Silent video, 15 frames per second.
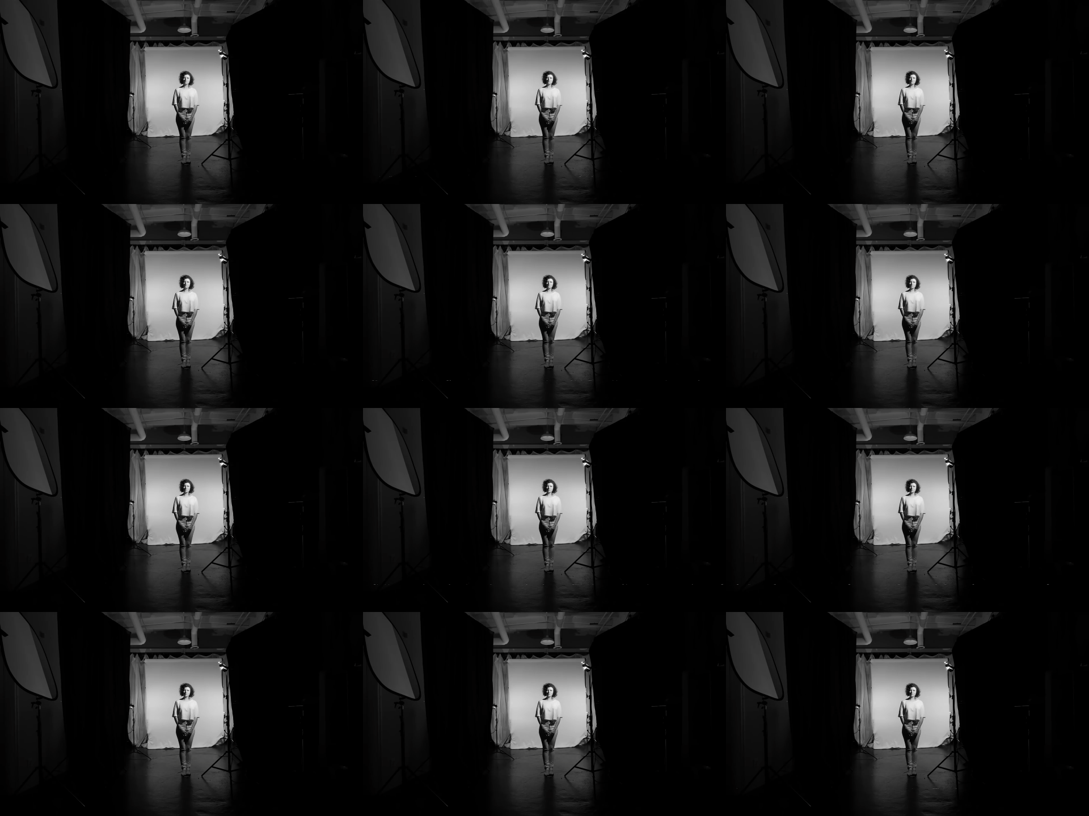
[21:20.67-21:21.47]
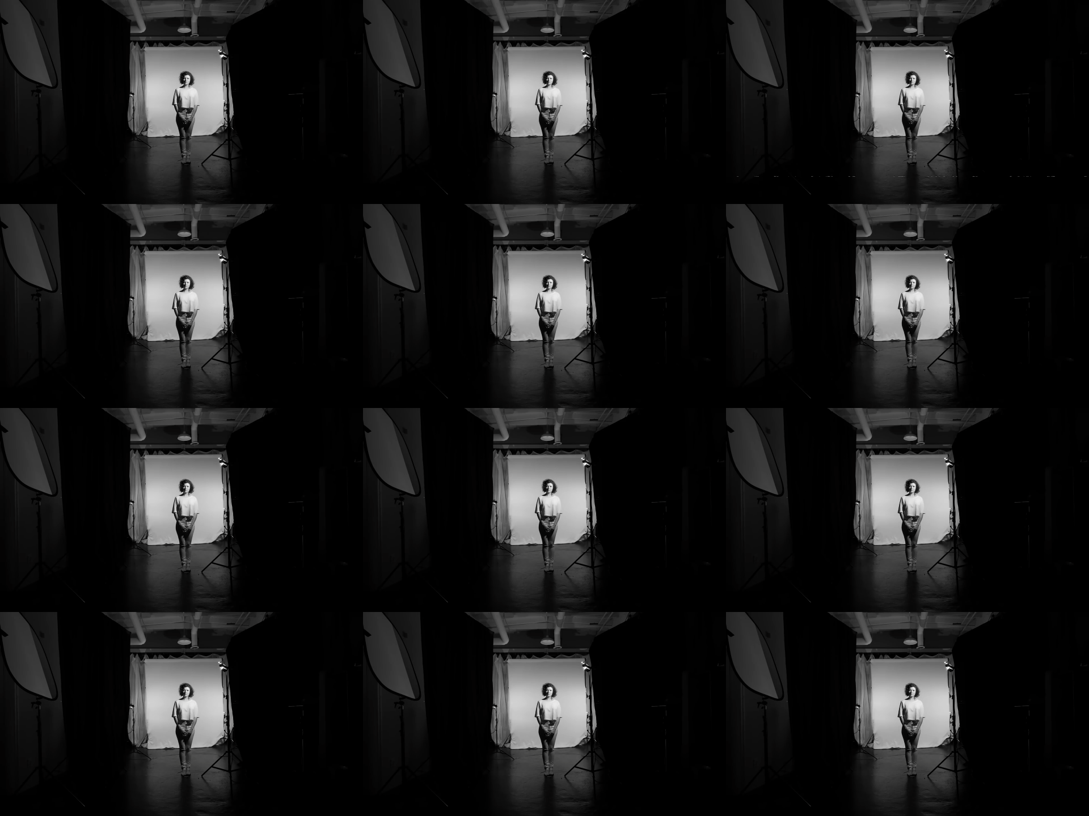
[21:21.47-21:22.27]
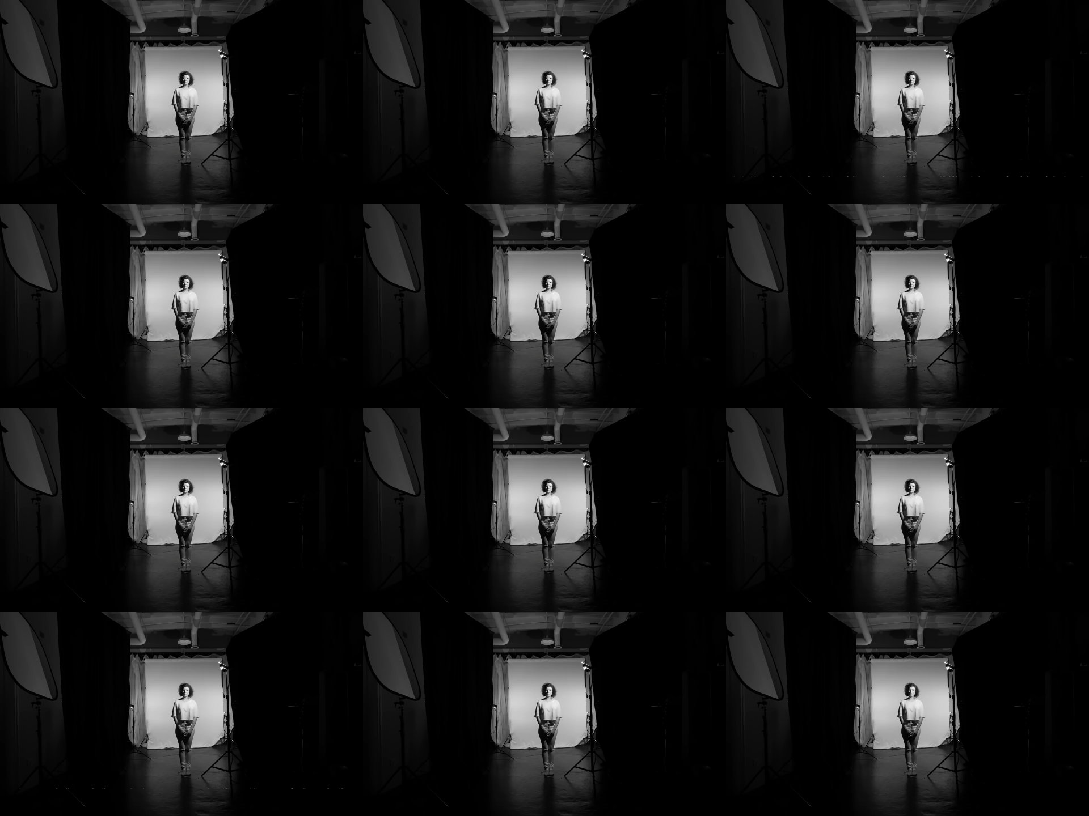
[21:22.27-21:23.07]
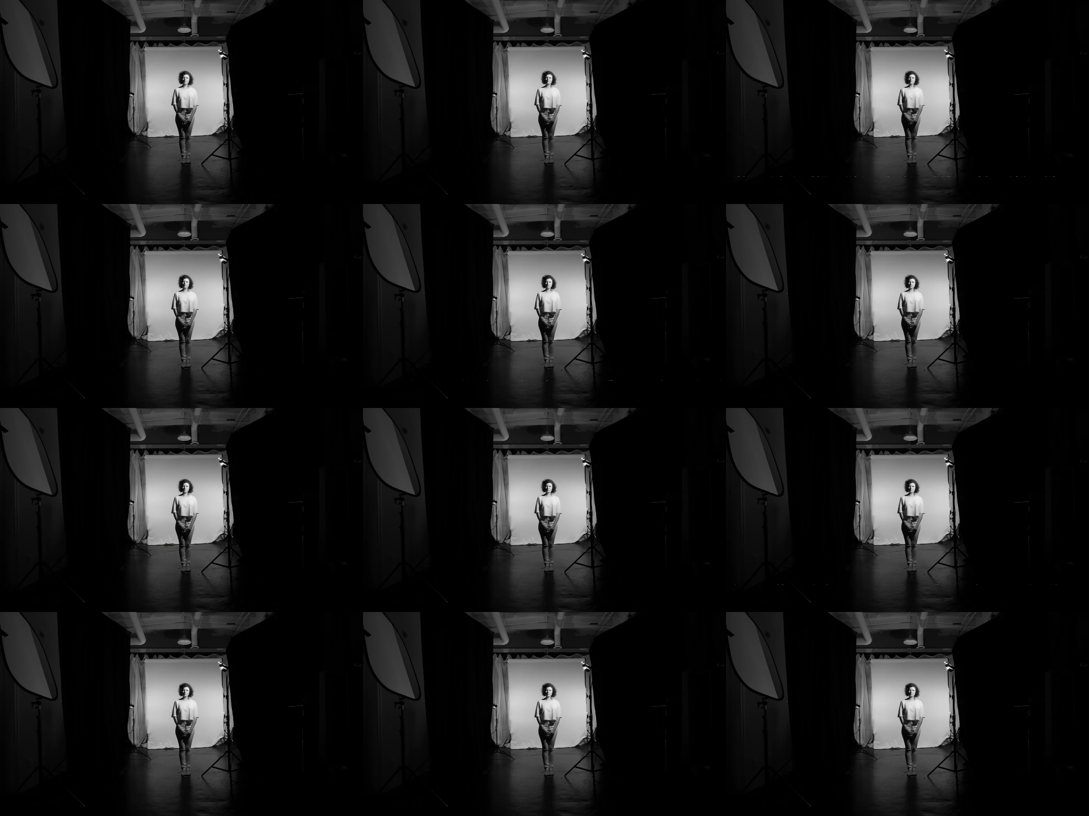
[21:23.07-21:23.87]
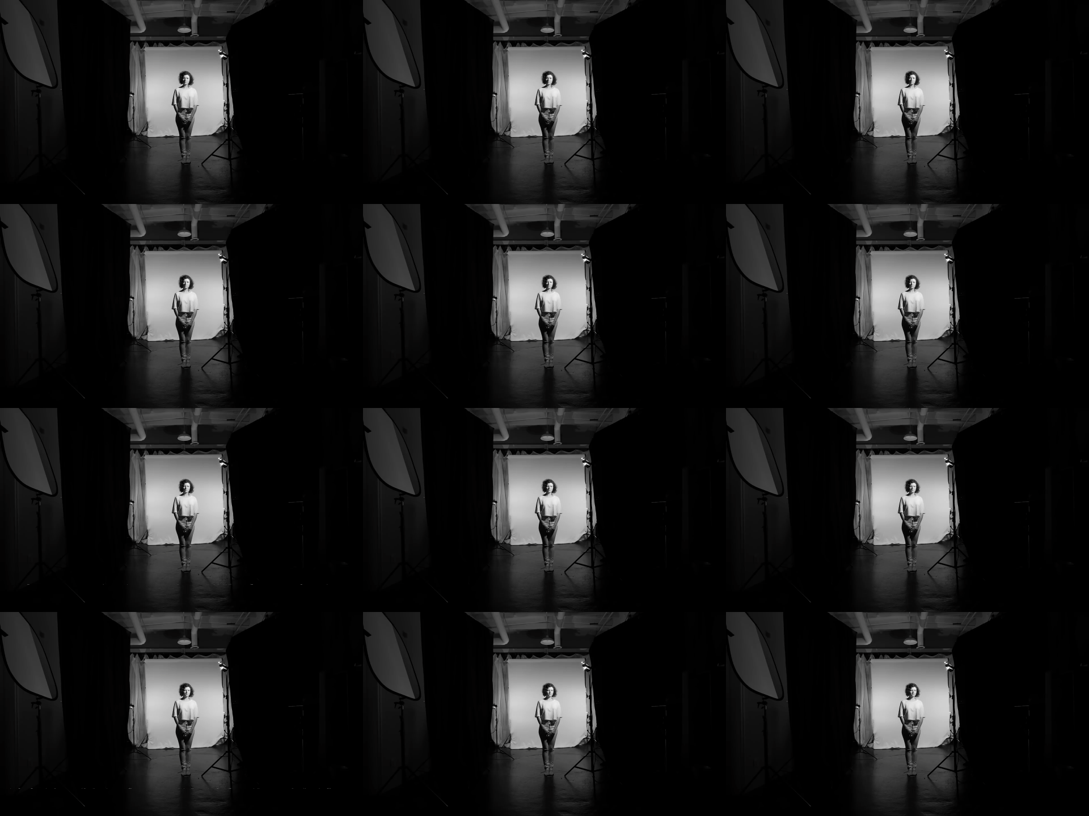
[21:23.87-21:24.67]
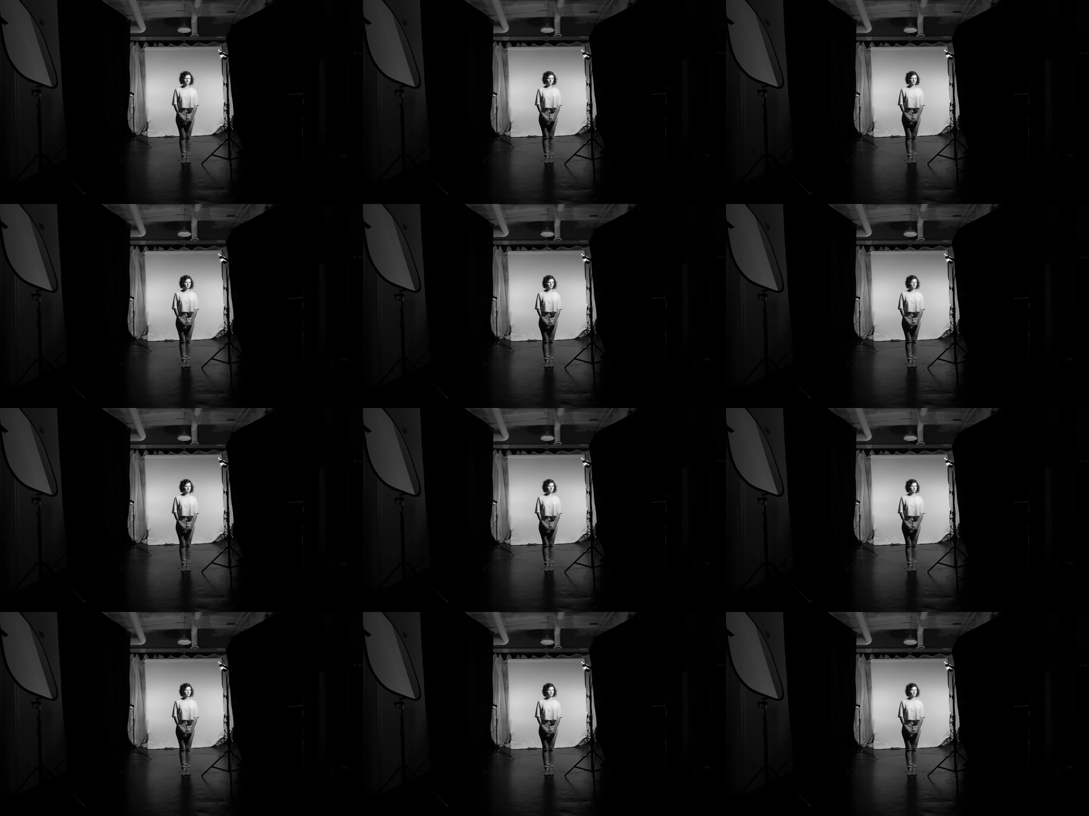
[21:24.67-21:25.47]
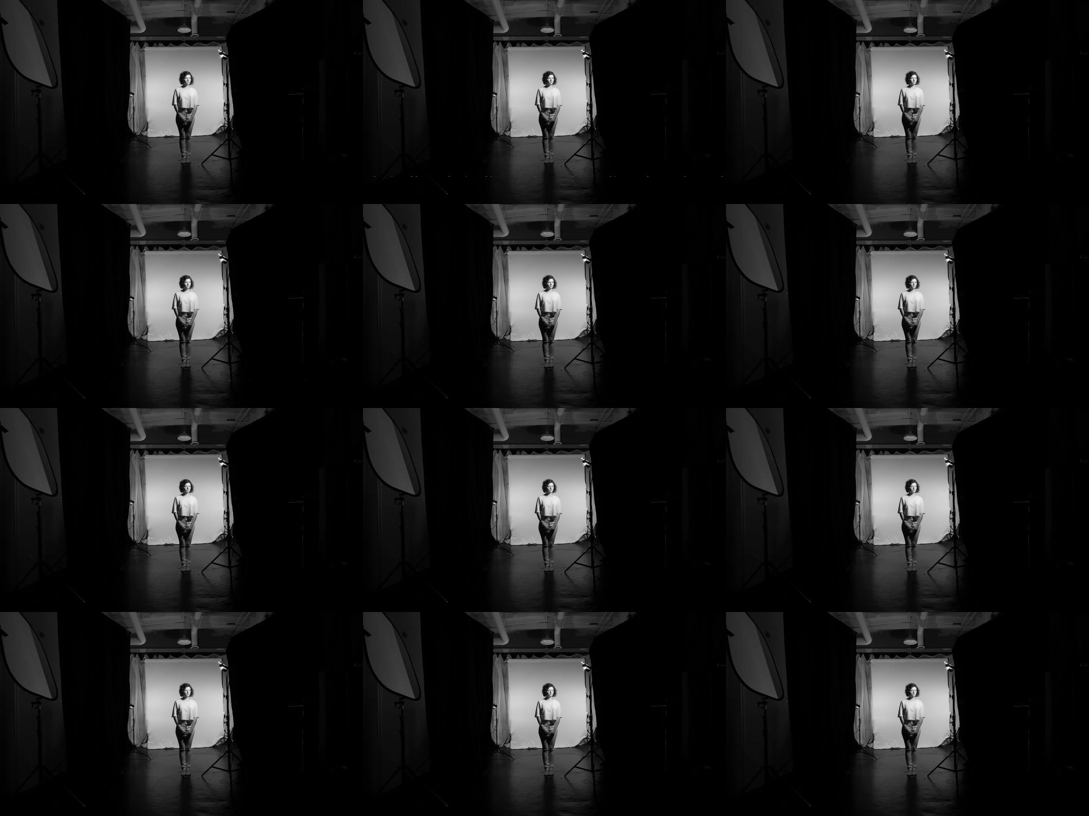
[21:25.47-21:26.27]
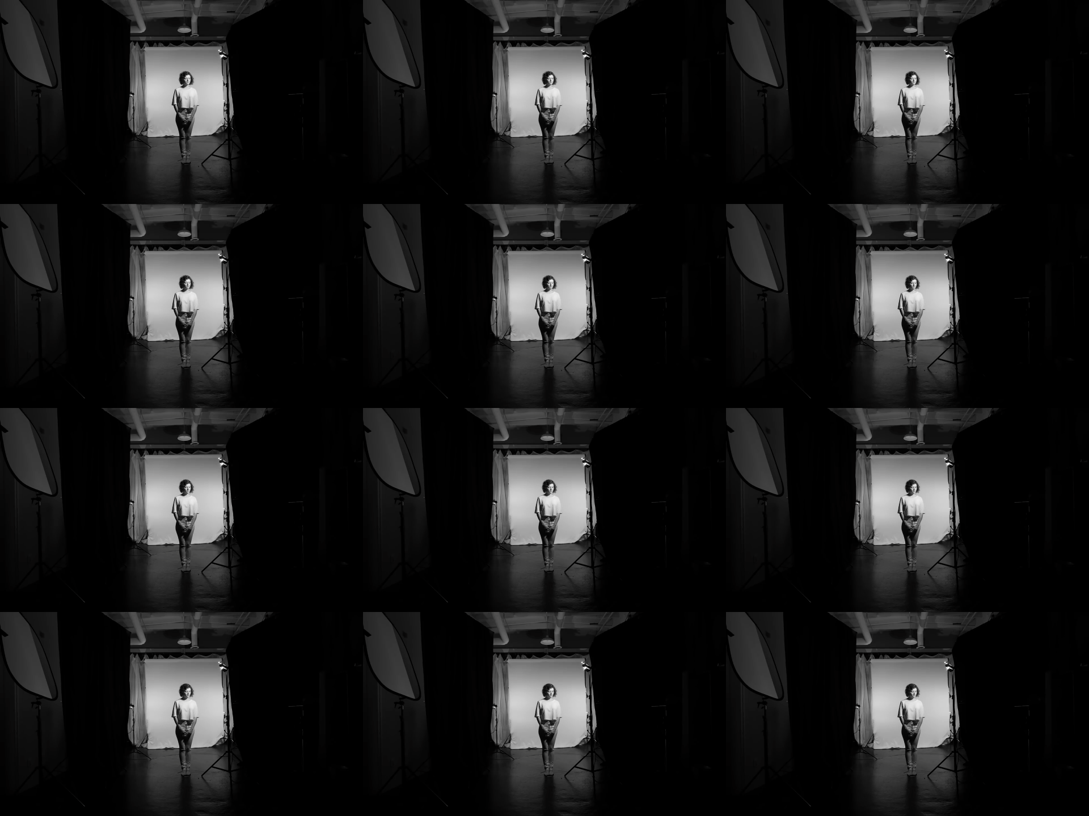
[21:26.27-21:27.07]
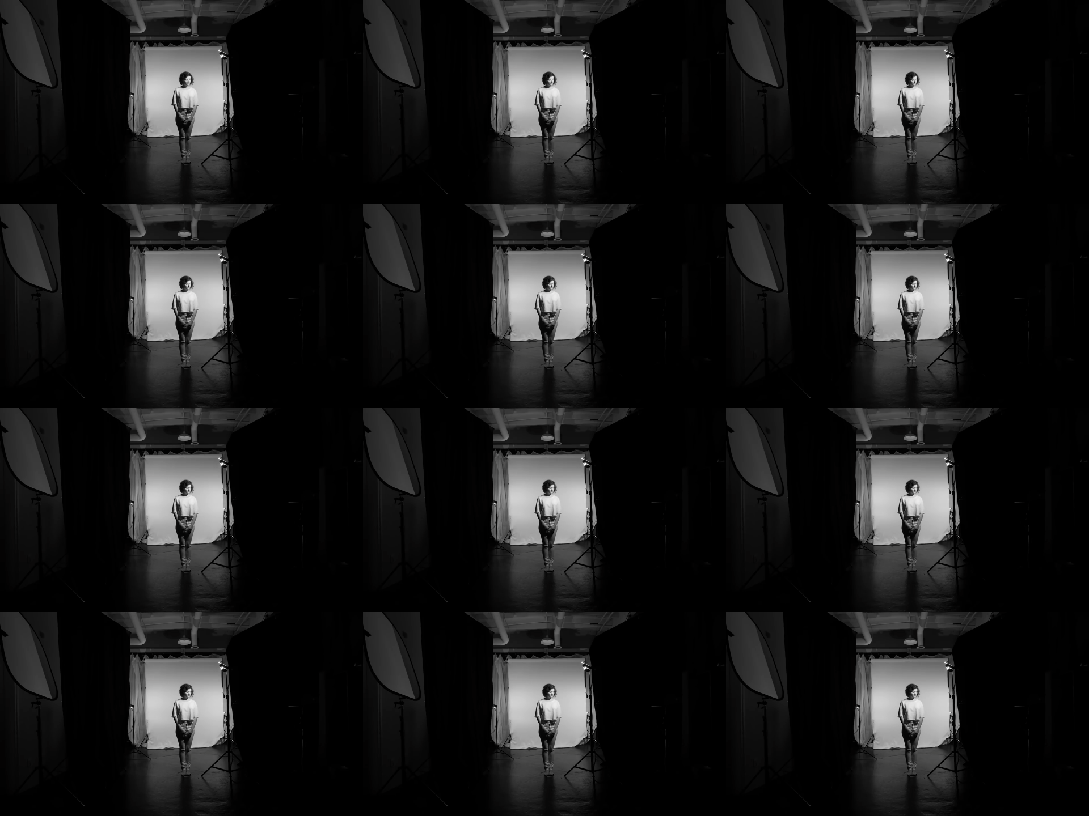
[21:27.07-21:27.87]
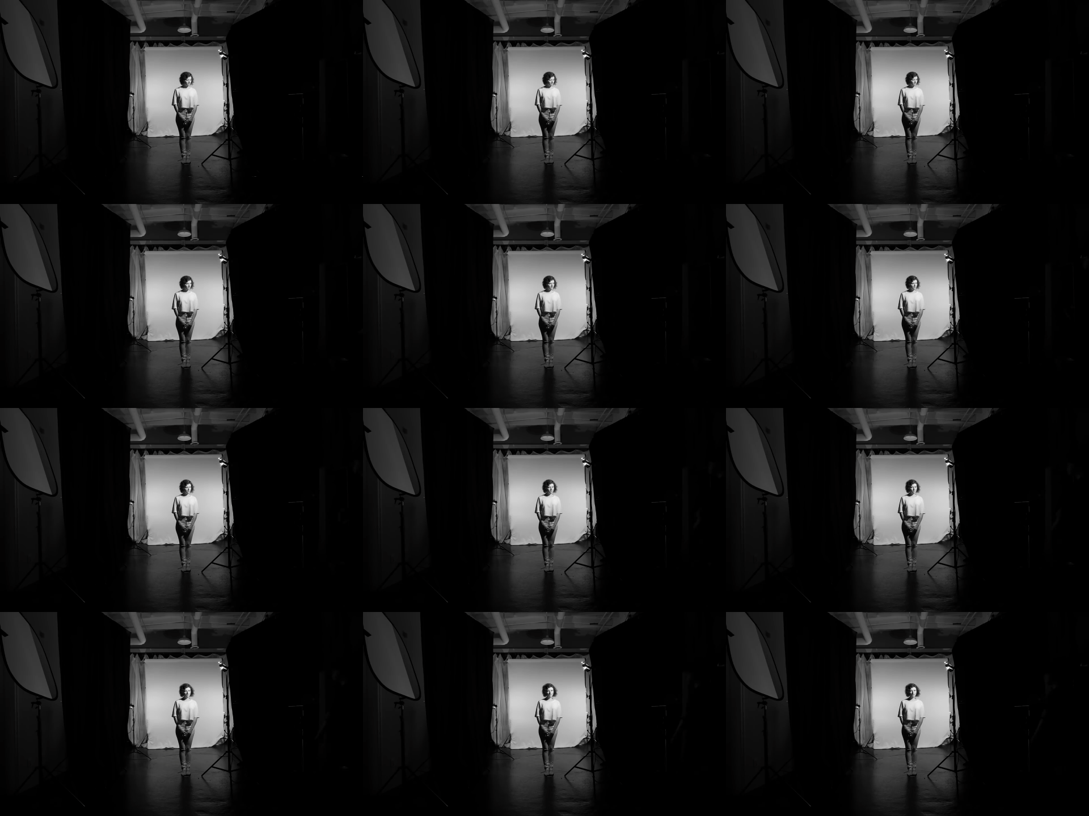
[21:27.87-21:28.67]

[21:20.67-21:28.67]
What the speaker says: [unreadable: no face in view]